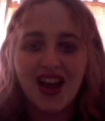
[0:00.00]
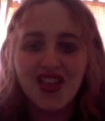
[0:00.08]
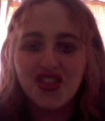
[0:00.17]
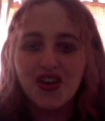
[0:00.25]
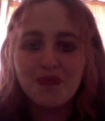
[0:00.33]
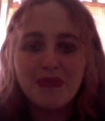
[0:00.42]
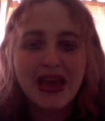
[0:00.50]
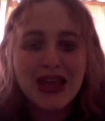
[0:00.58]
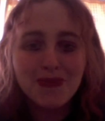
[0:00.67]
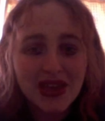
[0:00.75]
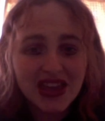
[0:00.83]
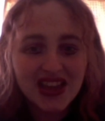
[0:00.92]
I thought
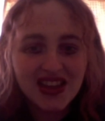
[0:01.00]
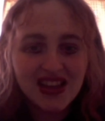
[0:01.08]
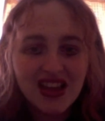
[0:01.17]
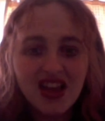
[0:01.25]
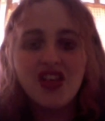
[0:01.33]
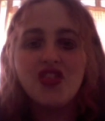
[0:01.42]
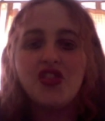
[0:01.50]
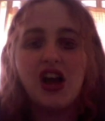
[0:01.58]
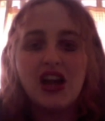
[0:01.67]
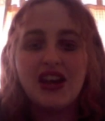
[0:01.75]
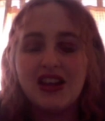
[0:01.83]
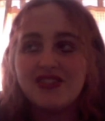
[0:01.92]
maybe that
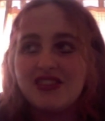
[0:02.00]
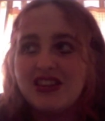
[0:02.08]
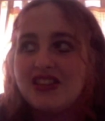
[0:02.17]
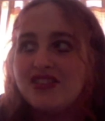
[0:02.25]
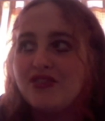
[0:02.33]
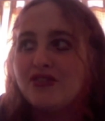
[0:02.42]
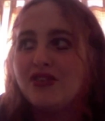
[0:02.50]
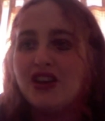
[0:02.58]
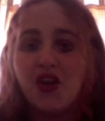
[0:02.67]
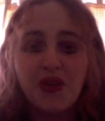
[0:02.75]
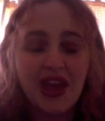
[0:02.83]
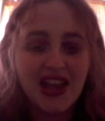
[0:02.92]
I'd actually do an
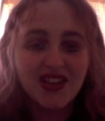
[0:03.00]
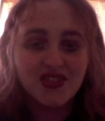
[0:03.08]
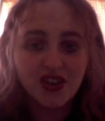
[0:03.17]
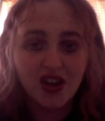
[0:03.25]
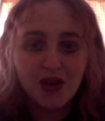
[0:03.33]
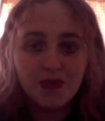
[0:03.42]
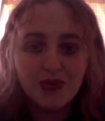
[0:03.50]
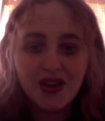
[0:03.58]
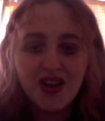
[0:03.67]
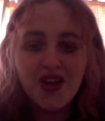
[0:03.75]
okay job,